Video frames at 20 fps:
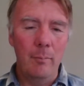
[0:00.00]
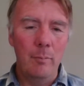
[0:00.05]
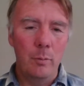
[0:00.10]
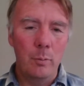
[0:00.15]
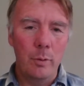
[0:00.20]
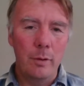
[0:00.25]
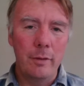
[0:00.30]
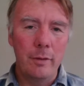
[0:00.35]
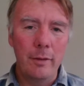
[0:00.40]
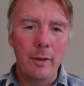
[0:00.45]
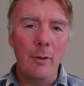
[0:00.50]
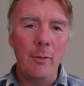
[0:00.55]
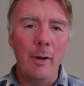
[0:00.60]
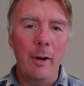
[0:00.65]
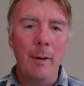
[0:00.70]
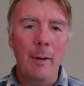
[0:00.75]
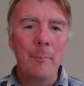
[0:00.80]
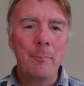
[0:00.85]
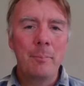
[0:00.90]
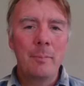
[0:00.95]
with
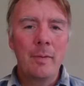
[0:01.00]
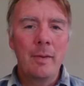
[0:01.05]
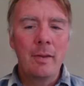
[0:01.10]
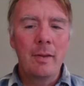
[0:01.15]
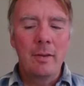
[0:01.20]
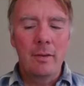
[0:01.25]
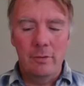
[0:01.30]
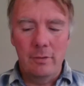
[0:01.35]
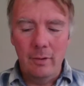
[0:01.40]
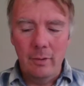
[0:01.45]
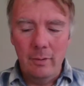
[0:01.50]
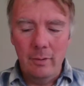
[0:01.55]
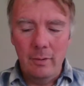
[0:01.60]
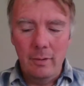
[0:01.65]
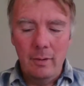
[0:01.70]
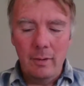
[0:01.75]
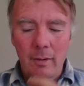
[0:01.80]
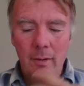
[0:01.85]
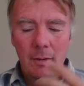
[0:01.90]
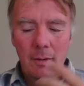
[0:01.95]
Noah. So
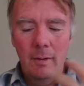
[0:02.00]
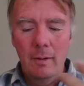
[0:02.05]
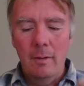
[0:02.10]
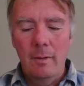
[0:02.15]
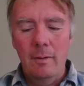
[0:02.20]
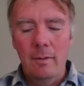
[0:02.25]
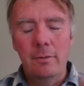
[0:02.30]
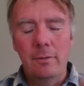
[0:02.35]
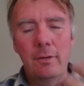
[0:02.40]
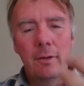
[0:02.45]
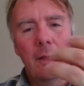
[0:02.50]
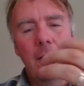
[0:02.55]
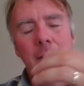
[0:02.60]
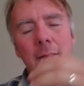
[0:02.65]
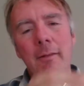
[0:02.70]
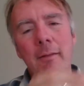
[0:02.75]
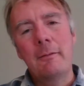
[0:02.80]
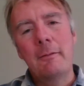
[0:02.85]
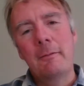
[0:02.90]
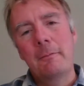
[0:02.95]

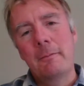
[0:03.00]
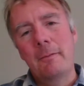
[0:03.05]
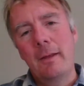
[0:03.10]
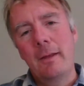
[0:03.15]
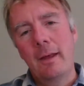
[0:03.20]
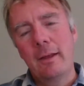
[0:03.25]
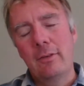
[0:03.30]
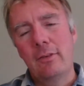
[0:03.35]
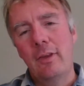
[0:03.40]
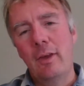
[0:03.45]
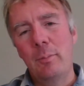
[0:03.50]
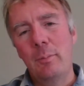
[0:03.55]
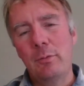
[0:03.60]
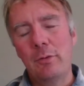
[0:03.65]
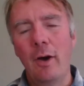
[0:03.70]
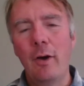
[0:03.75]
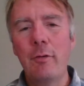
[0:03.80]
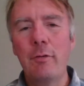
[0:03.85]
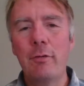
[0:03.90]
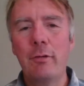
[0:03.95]
then it tips
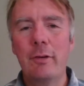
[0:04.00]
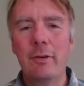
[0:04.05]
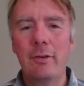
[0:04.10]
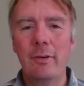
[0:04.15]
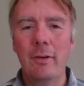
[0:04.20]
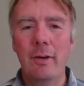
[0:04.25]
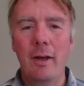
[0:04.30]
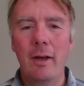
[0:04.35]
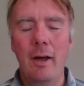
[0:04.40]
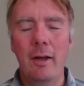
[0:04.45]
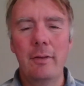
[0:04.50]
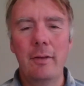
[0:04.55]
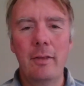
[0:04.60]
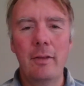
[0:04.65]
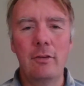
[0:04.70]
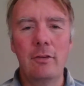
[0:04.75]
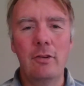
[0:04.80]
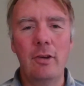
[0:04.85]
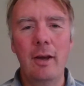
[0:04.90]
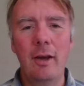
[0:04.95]
over into
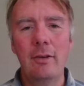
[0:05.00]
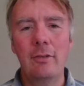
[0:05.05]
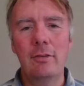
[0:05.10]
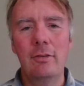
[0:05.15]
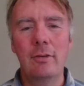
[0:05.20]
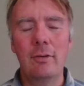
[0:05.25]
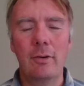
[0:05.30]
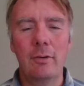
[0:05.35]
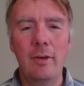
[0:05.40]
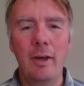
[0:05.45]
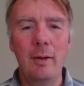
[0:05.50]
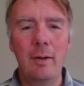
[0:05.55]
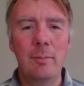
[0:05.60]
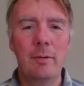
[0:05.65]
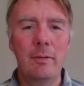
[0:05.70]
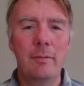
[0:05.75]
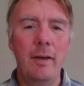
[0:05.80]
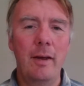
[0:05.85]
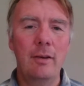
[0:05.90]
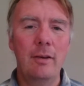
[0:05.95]
another change. You've got Table
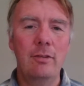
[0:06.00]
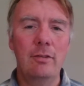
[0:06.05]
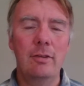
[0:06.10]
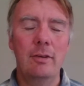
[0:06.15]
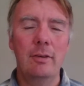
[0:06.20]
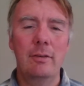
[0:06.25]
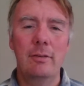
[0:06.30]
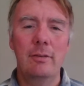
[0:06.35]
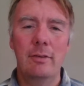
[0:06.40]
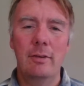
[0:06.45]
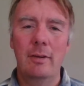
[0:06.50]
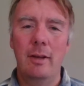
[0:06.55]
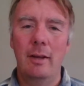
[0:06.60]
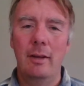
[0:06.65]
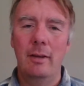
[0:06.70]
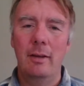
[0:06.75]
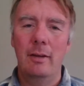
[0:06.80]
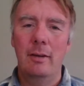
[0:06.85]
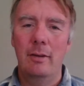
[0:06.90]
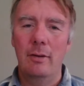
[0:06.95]
of Nations, and
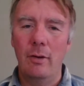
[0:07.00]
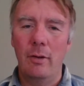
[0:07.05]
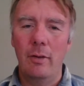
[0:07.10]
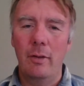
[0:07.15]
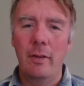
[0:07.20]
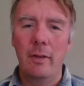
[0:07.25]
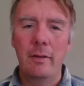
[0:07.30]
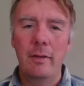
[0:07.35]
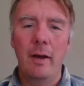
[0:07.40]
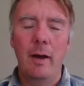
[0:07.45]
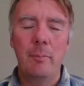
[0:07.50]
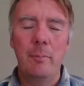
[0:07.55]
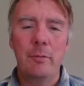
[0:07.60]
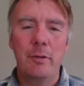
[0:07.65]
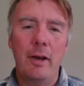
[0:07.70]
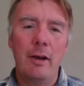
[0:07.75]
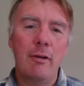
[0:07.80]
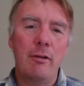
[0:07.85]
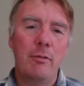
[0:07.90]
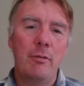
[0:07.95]
then you've got
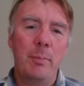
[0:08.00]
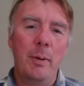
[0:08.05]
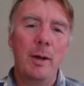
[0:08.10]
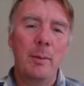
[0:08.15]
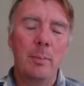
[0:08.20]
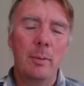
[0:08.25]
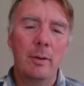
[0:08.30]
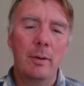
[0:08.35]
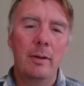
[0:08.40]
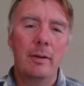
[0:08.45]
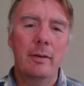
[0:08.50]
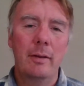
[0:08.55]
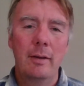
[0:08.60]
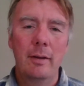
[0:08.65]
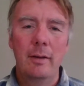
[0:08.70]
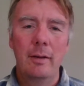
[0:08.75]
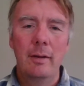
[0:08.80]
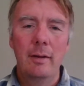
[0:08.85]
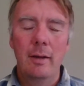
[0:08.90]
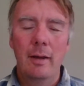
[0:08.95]
Tower of Babel
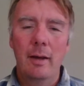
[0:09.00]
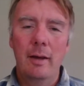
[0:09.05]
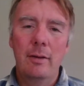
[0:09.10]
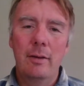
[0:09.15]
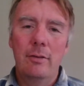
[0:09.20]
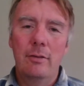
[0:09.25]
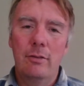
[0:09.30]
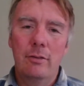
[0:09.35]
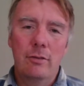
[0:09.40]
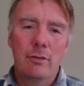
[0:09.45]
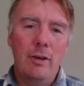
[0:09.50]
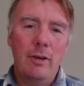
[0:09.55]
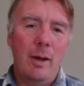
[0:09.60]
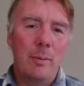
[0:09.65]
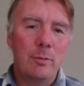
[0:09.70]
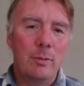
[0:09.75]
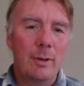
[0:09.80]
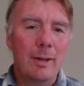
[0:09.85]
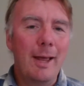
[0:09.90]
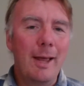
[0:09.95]
in
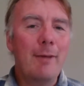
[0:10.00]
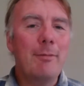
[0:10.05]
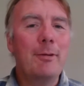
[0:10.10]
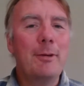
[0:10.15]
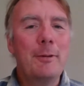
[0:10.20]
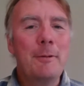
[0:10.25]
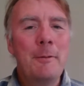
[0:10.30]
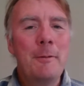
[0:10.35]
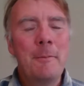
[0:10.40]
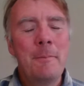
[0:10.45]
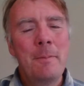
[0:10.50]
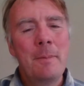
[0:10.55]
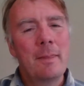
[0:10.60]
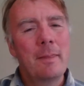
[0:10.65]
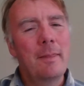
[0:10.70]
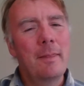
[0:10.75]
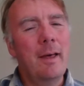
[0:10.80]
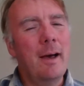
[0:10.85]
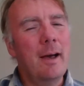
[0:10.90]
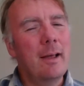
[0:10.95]
chapter 11.
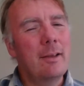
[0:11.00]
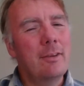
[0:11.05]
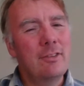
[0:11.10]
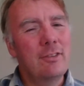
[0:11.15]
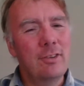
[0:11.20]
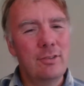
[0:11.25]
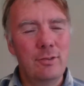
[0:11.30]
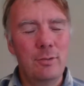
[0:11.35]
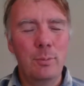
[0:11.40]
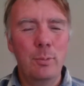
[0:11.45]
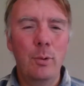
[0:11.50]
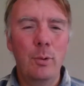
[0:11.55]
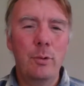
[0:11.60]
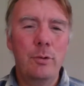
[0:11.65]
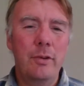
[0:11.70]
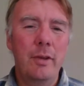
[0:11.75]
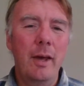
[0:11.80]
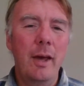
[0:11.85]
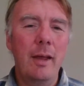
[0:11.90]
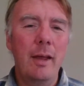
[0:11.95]
That just
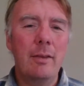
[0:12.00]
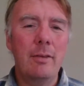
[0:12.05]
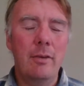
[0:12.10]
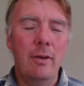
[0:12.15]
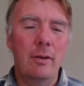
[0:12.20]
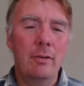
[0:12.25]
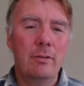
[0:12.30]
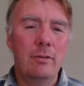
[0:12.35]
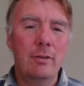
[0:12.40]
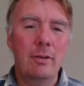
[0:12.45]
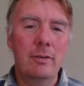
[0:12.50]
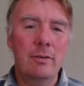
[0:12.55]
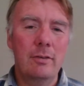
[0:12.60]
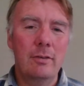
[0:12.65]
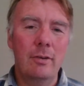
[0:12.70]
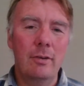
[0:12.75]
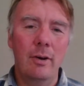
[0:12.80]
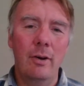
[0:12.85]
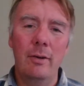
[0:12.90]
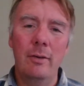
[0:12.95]
towards the end
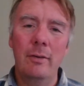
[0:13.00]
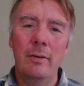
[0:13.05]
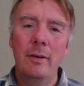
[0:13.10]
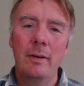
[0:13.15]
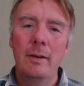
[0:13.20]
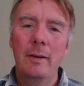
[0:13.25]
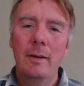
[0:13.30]
touches on,